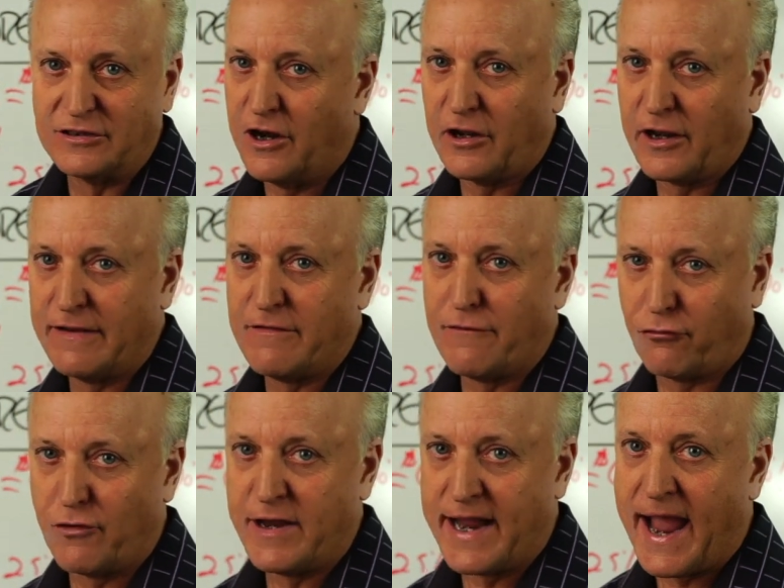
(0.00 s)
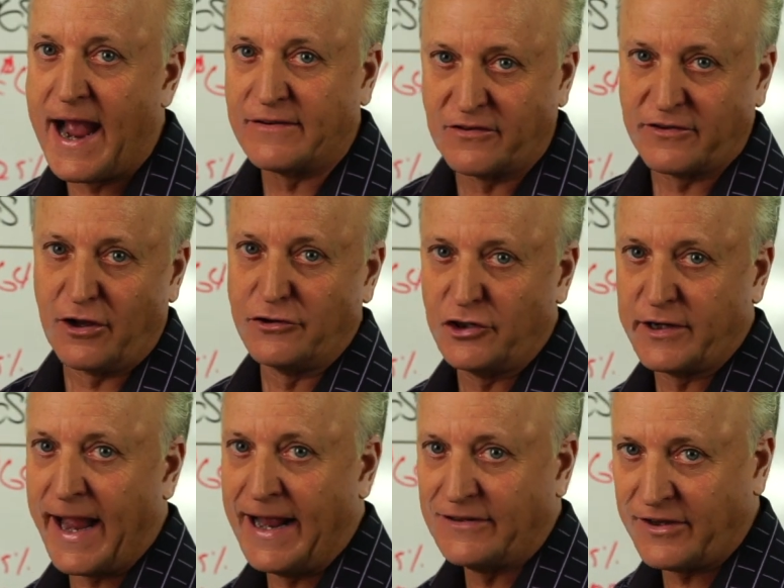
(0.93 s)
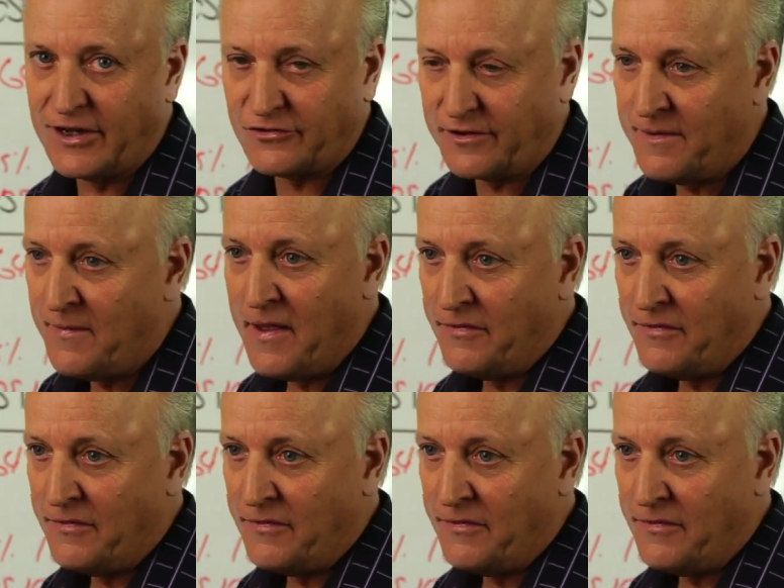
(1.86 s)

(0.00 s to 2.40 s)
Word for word: they're not going to give you free gas to sell at your gas station.